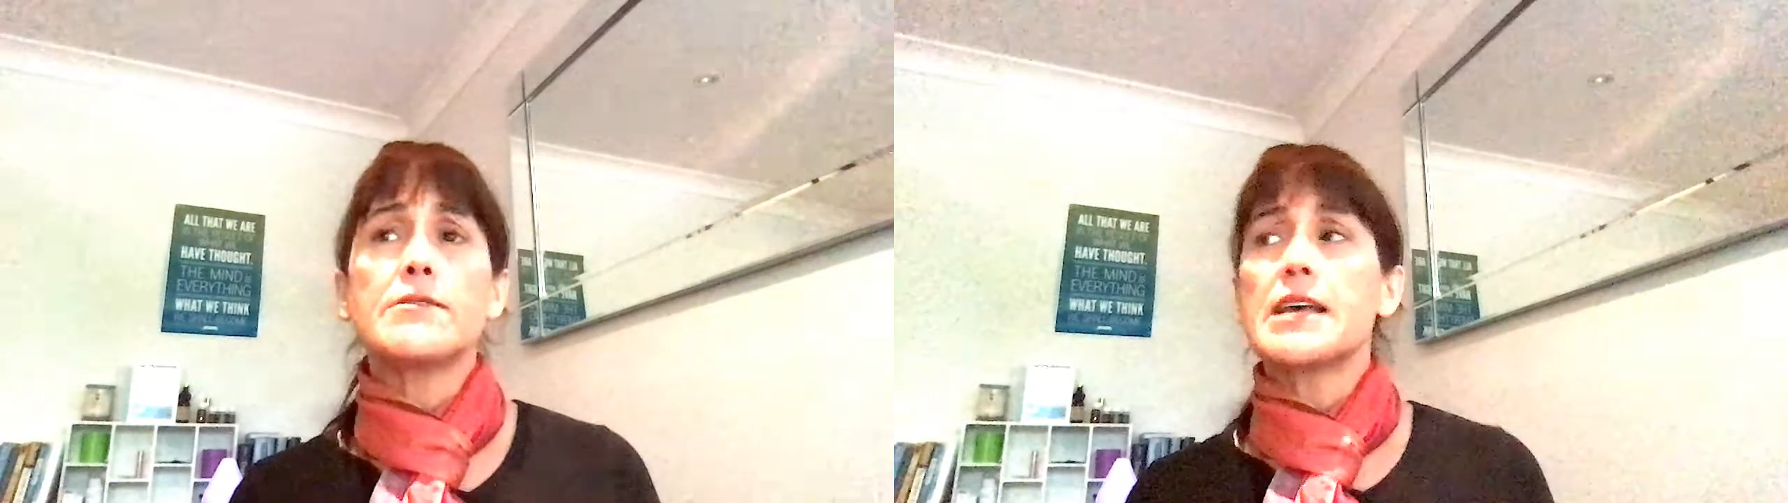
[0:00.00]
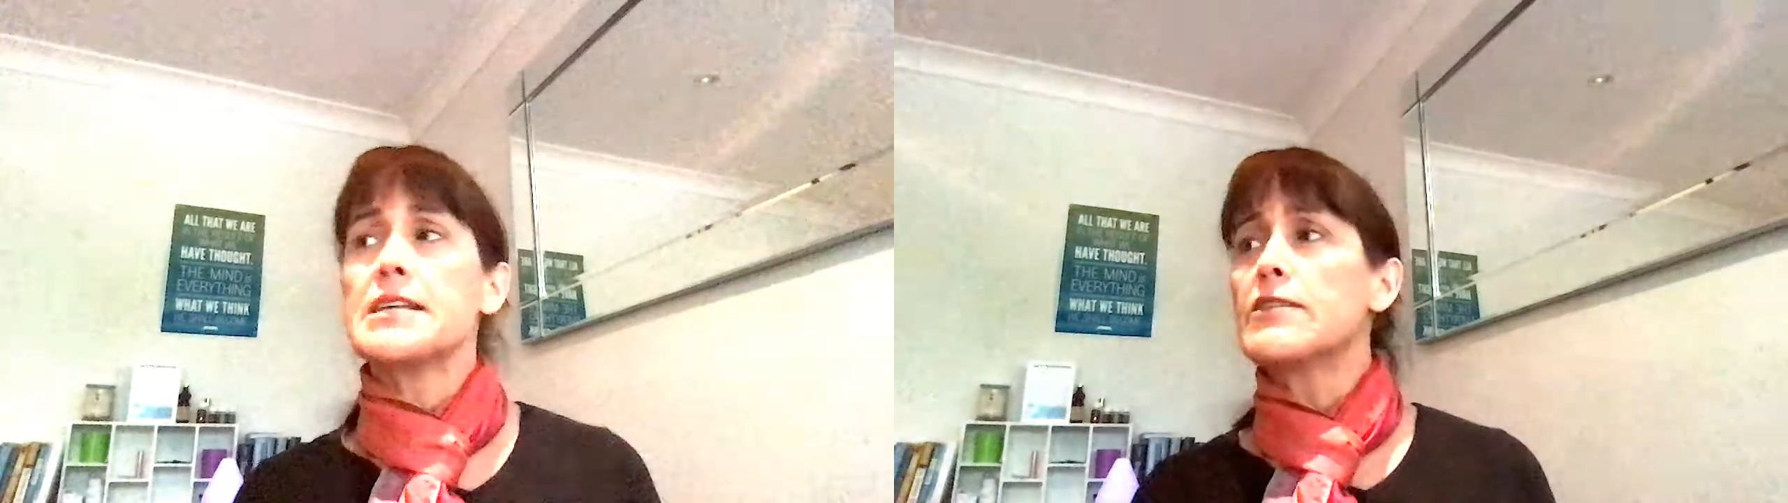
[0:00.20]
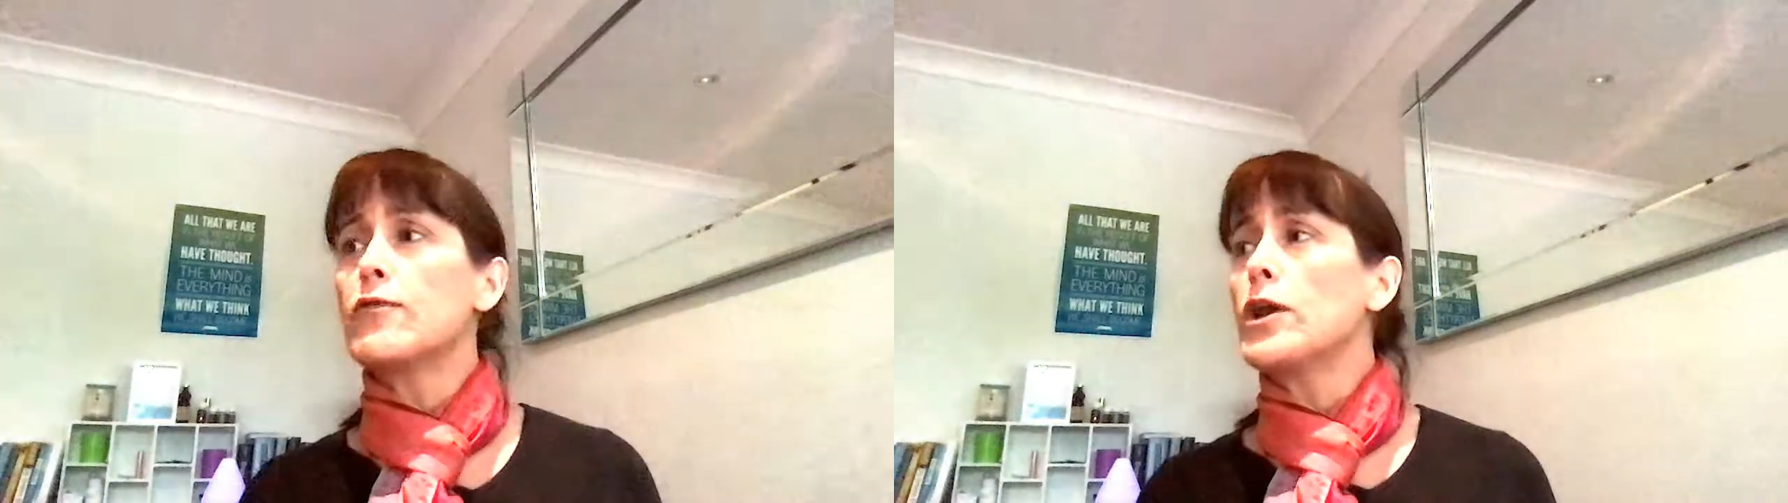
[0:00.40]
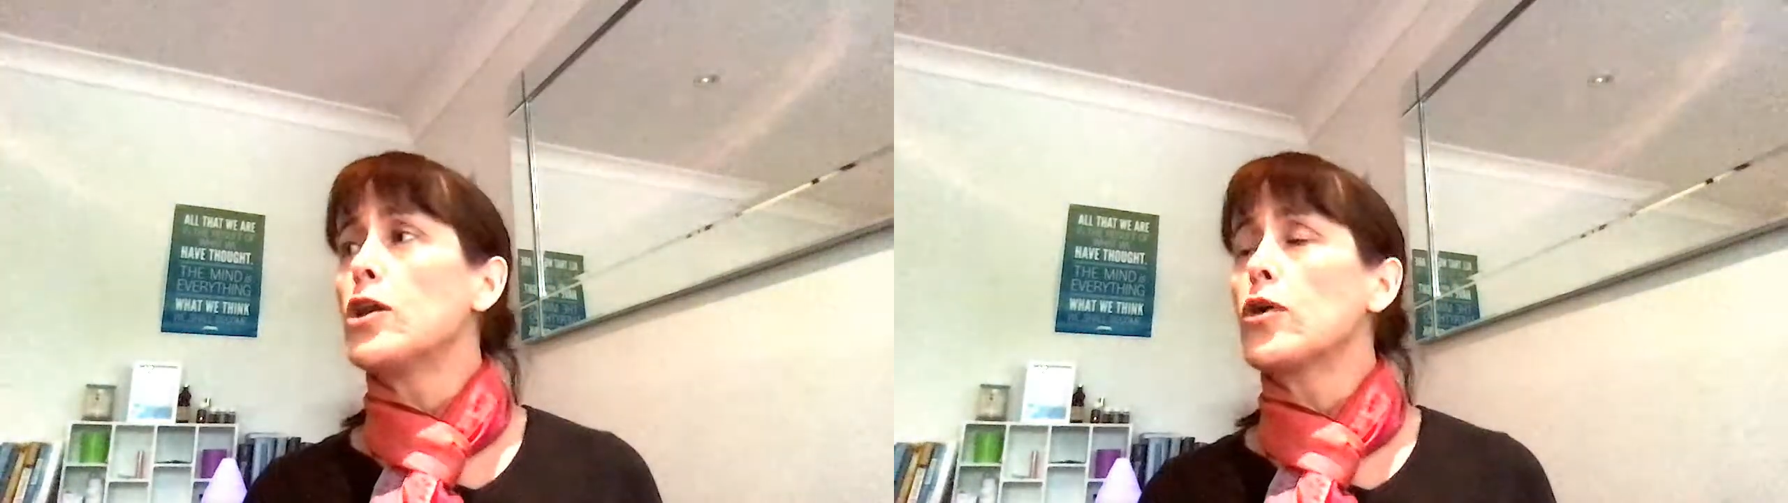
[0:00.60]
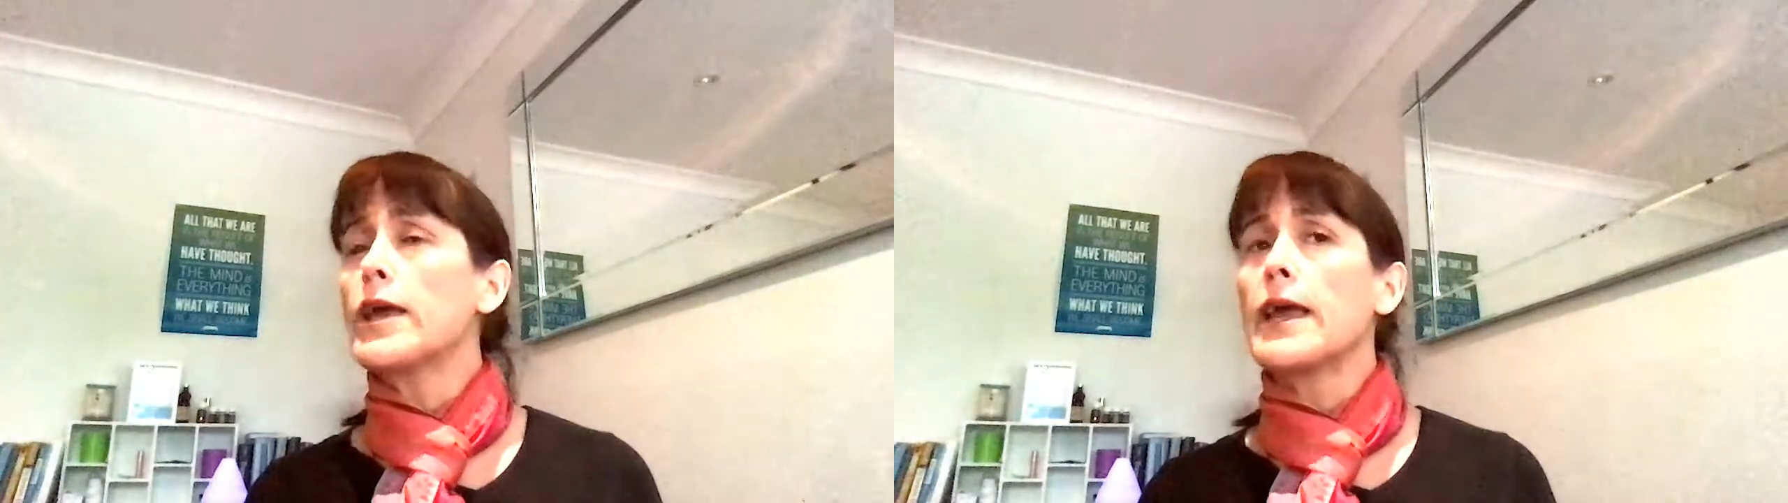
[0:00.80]
as if we're
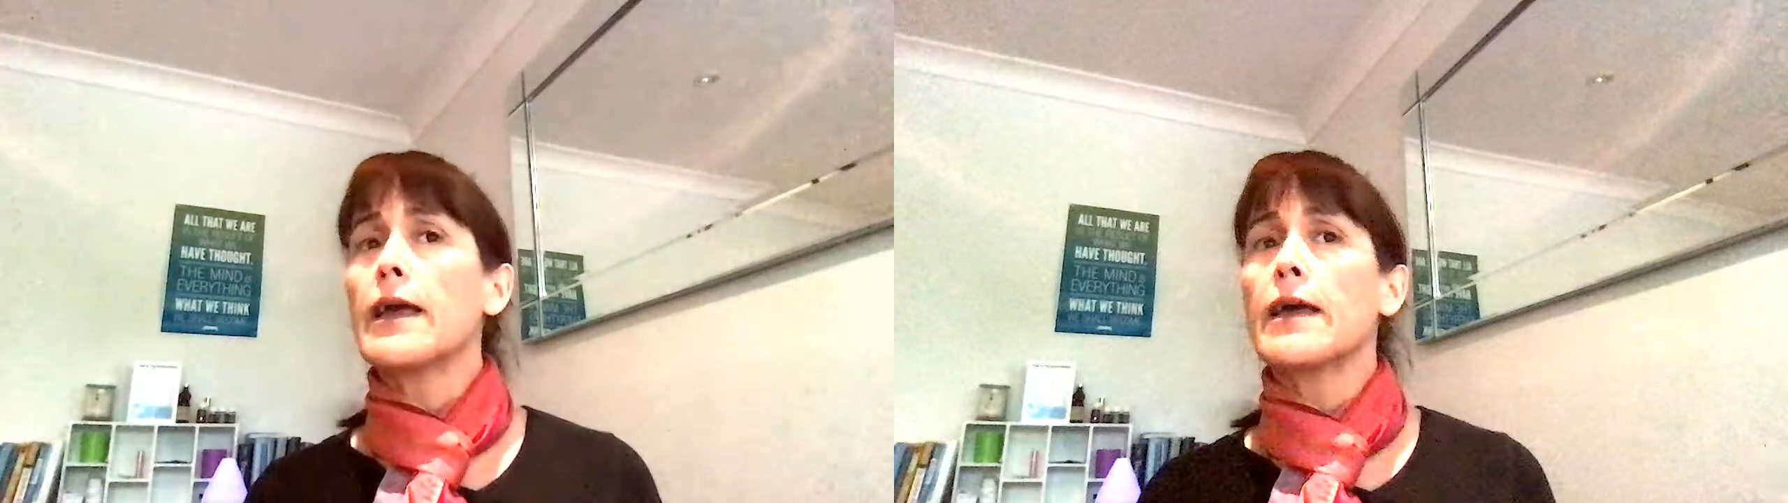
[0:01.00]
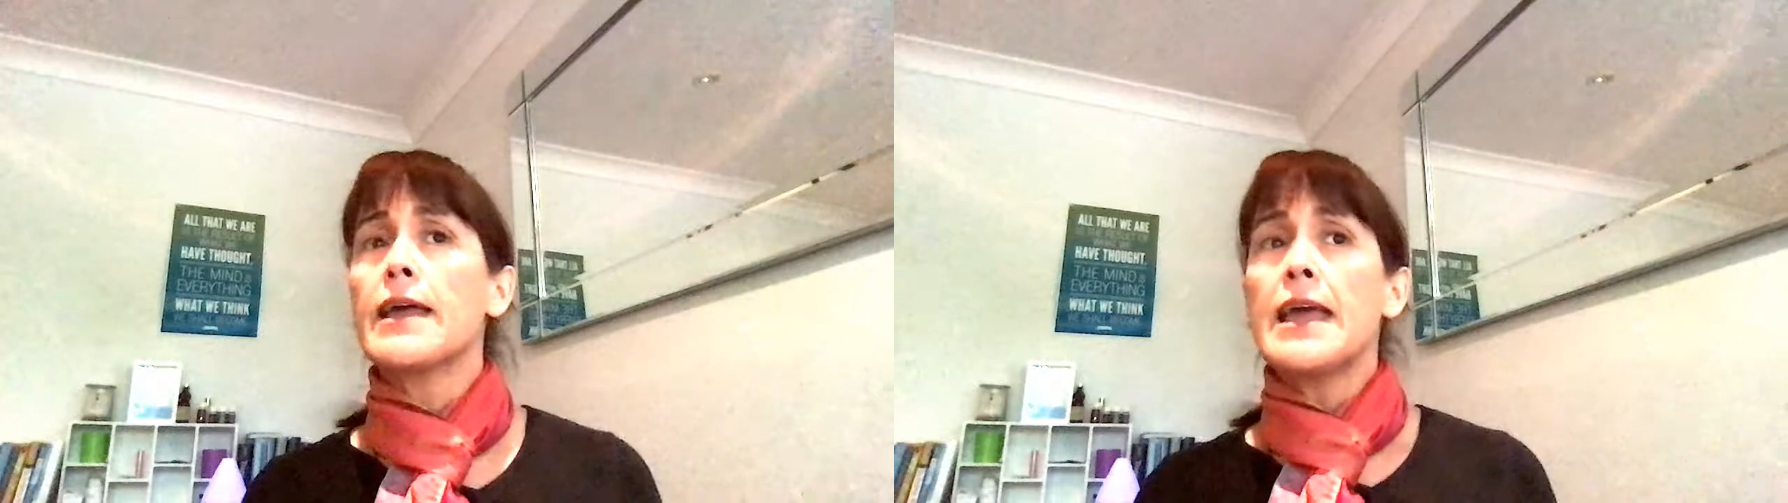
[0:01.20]
looking